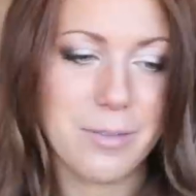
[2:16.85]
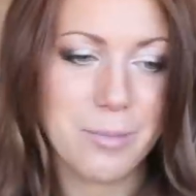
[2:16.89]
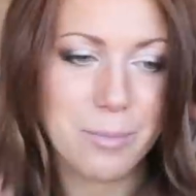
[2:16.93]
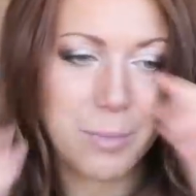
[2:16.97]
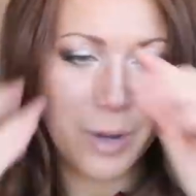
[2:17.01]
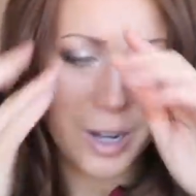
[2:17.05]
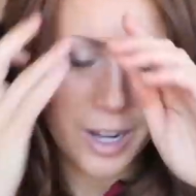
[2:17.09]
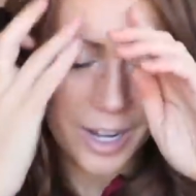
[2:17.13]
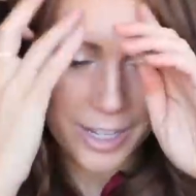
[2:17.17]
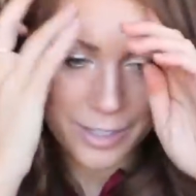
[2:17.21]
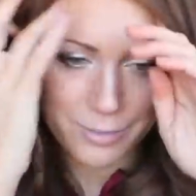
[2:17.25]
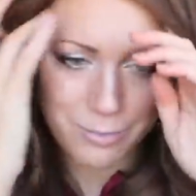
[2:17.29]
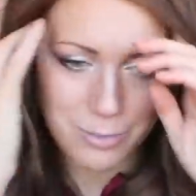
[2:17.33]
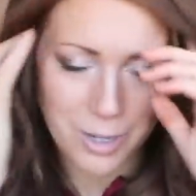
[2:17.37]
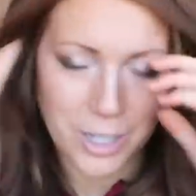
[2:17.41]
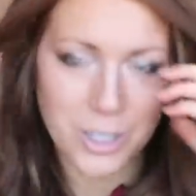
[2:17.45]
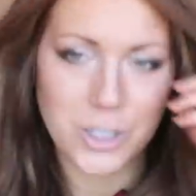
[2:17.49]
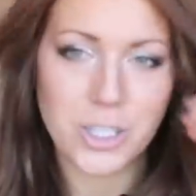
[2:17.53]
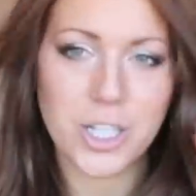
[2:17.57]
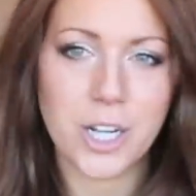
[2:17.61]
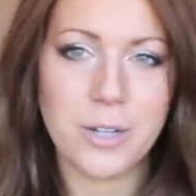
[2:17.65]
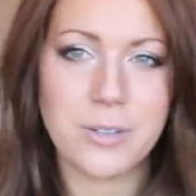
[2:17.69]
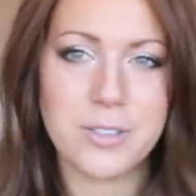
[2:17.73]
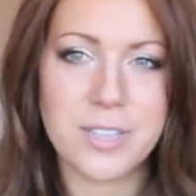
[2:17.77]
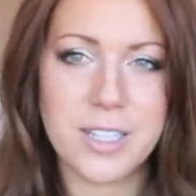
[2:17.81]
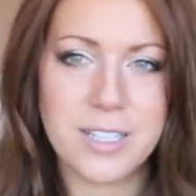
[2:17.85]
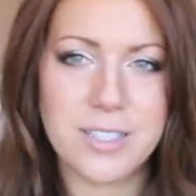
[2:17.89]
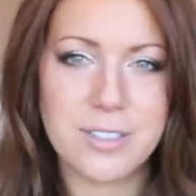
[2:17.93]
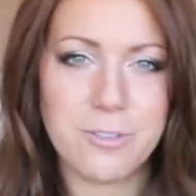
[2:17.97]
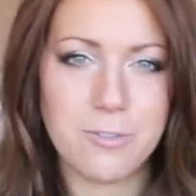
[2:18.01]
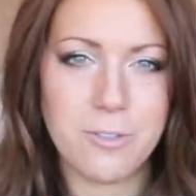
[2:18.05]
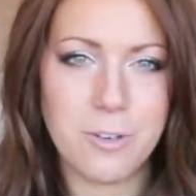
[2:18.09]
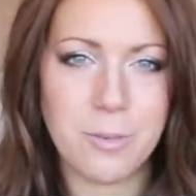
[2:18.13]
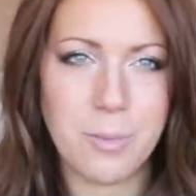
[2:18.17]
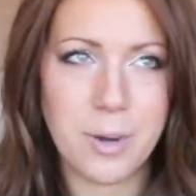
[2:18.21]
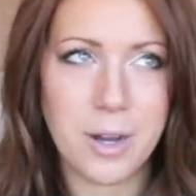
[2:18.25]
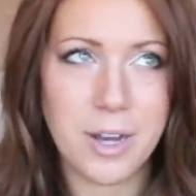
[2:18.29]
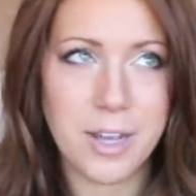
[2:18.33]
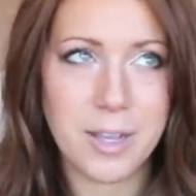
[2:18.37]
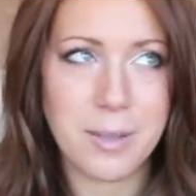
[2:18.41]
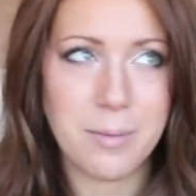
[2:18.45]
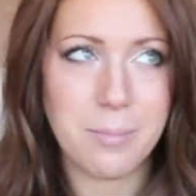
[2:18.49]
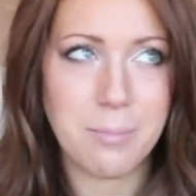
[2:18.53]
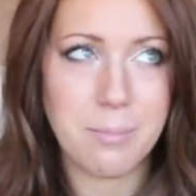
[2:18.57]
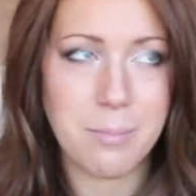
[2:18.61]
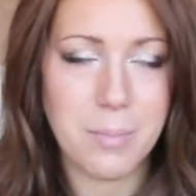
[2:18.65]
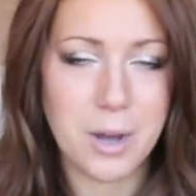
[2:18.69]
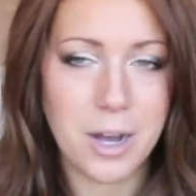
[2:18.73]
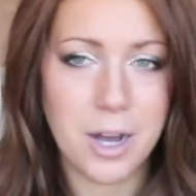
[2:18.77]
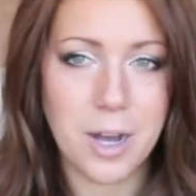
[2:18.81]
my, I, I, chose this for my
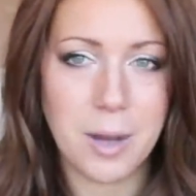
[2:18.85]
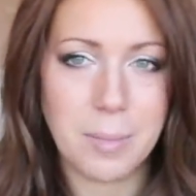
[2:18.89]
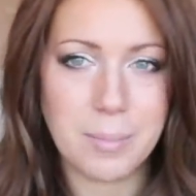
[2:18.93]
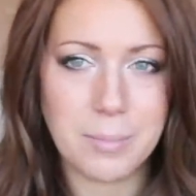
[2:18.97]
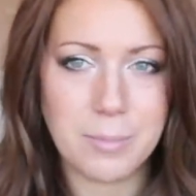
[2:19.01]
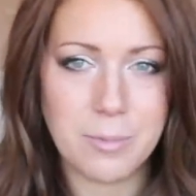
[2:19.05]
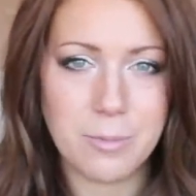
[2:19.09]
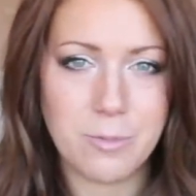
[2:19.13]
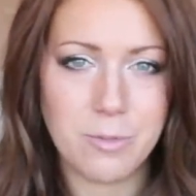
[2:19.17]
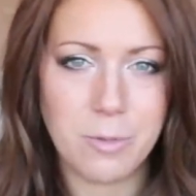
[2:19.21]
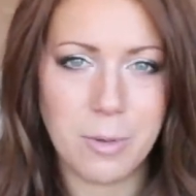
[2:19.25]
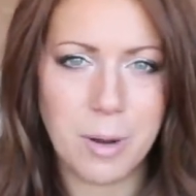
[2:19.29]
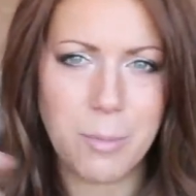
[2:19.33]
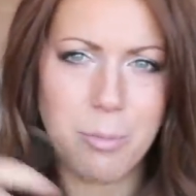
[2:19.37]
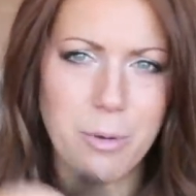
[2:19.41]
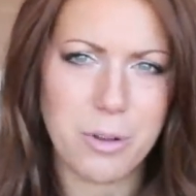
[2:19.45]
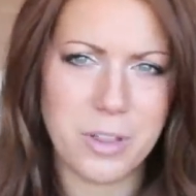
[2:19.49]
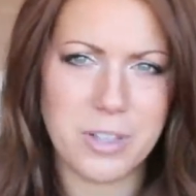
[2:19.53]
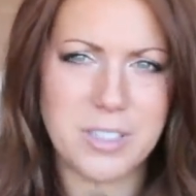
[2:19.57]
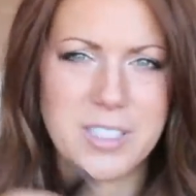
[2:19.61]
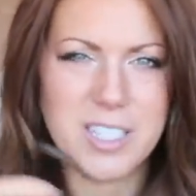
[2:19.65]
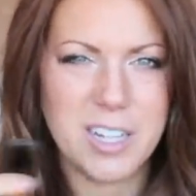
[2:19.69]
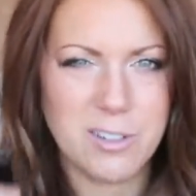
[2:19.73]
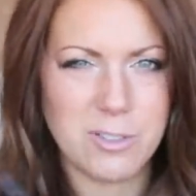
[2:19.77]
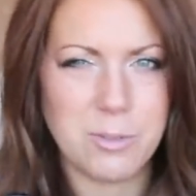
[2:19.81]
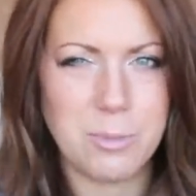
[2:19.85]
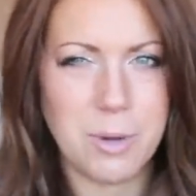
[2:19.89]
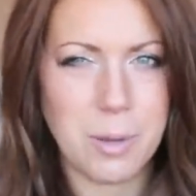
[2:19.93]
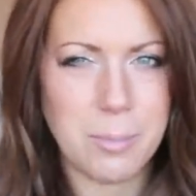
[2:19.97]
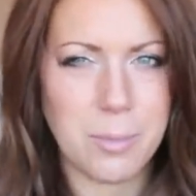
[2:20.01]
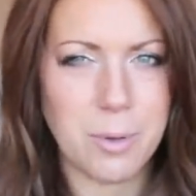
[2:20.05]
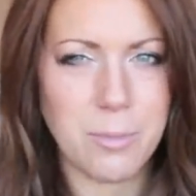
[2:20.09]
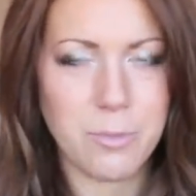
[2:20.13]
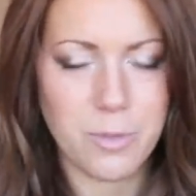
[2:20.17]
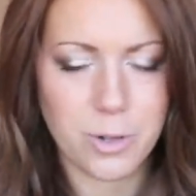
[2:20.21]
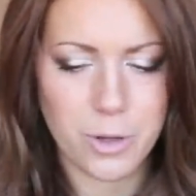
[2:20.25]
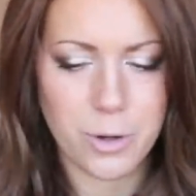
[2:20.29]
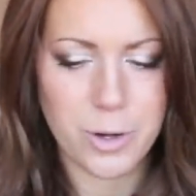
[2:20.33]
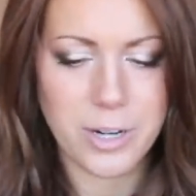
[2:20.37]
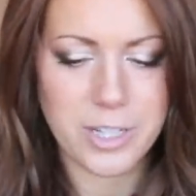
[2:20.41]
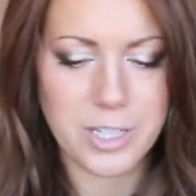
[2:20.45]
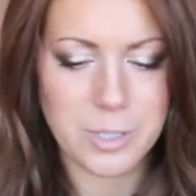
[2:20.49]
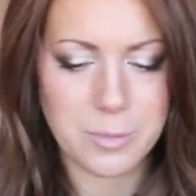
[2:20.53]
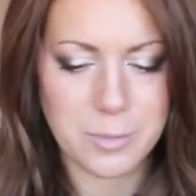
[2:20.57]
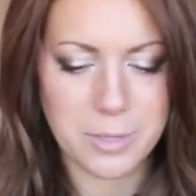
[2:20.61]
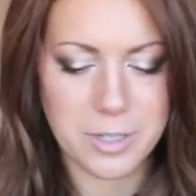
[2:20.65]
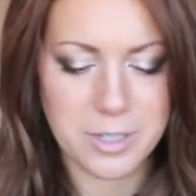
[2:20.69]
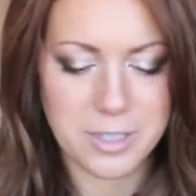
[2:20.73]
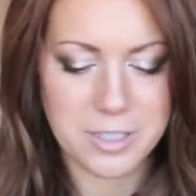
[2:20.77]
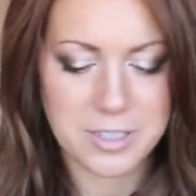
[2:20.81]
mum for my brother to give to my mum for
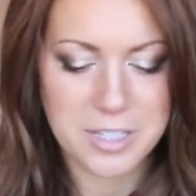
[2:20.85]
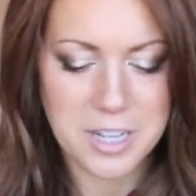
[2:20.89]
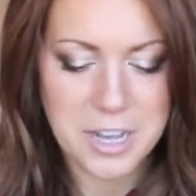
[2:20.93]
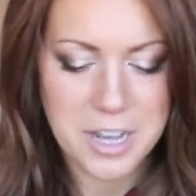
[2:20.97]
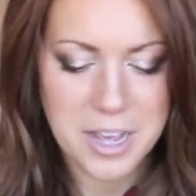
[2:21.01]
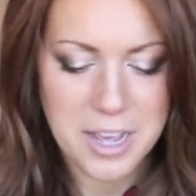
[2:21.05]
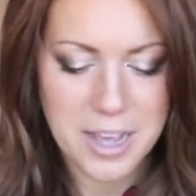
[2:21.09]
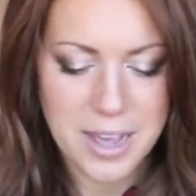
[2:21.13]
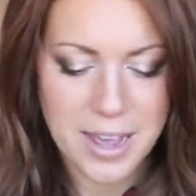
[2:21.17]
Christmas